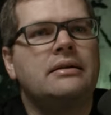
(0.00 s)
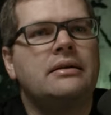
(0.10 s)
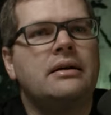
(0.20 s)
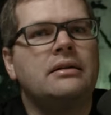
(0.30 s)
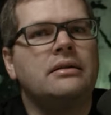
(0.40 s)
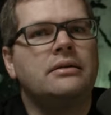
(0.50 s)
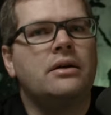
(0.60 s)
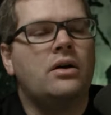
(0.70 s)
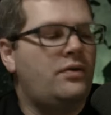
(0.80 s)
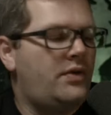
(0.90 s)

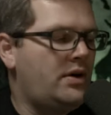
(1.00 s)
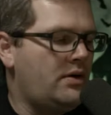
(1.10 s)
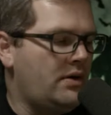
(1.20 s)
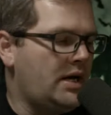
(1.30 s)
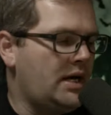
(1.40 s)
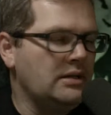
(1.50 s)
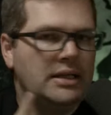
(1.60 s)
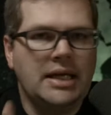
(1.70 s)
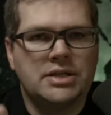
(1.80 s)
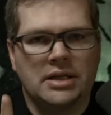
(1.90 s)
Lenovo
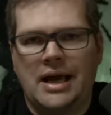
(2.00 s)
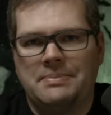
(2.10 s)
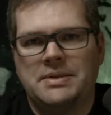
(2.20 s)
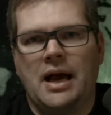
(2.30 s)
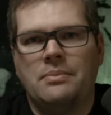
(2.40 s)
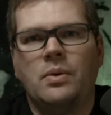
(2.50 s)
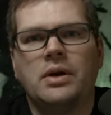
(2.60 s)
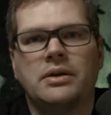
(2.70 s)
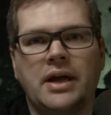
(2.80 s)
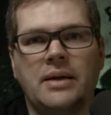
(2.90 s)
Legion laptop, one of
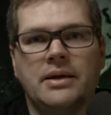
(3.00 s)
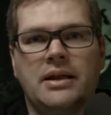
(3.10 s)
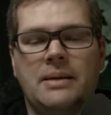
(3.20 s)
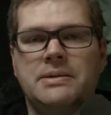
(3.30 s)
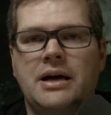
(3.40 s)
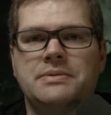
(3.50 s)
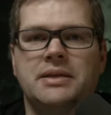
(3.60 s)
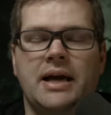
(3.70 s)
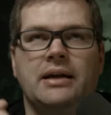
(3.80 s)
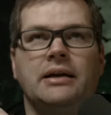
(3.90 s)
their gaming laptops
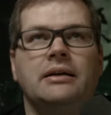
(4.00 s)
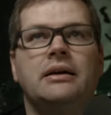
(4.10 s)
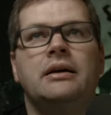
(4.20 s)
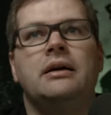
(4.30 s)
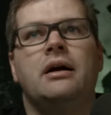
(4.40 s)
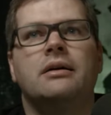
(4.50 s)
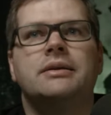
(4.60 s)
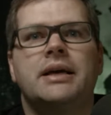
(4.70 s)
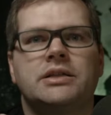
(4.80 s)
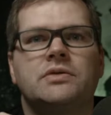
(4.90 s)
that had a
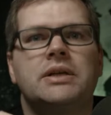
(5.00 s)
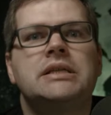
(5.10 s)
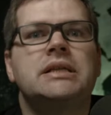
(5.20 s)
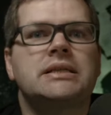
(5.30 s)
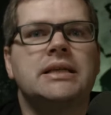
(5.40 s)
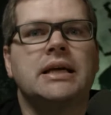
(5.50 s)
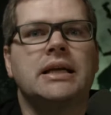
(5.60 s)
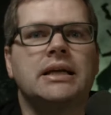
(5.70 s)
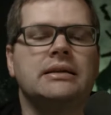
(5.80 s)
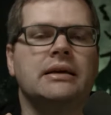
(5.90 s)
RTX 2060 in
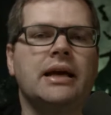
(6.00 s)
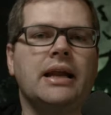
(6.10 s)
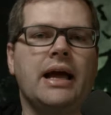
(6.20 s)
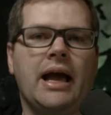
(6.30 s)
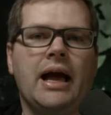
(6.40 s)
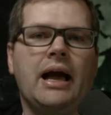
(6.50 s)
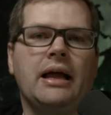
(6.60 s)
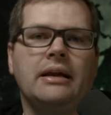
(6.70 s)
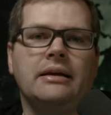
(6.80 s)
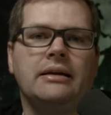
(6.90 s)
it, and it
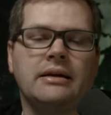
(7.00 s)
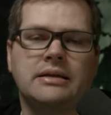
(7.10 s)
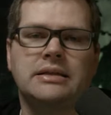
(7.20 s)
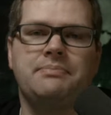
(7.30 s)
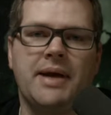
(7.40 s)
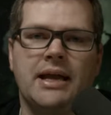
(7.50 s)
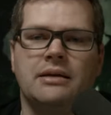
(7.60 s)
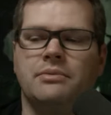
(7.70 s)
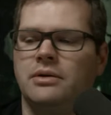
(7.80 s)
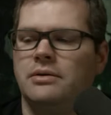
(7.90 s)
had an
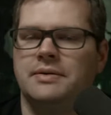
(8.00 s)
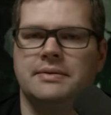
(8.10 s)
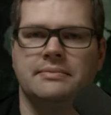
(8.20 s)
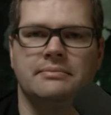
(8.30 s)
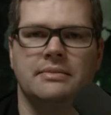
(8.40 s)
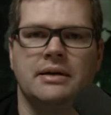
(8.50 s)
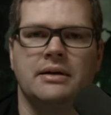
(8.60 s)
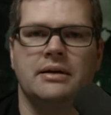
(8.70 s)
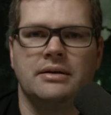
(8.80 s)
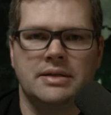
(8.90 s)
expandable
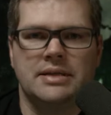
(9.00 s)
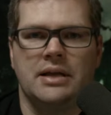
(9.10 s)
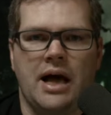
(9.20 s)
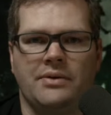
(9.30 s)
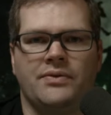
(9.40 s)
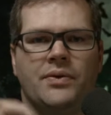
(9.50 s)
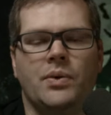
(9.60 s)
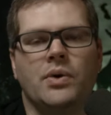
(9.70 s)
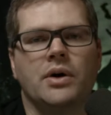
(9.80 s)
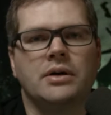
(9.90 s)
slot
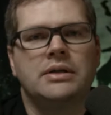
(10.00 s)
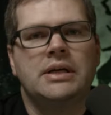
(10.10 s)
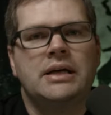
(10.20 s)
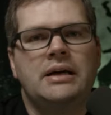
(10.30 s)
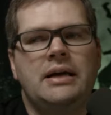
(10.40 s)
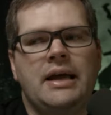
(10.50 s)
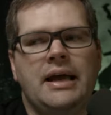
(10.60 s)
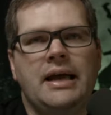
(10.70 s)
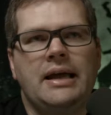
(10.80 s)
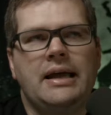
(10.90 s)
for
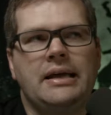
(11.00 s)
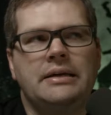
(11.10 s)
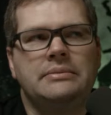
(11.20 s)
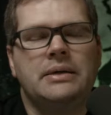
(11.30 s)
a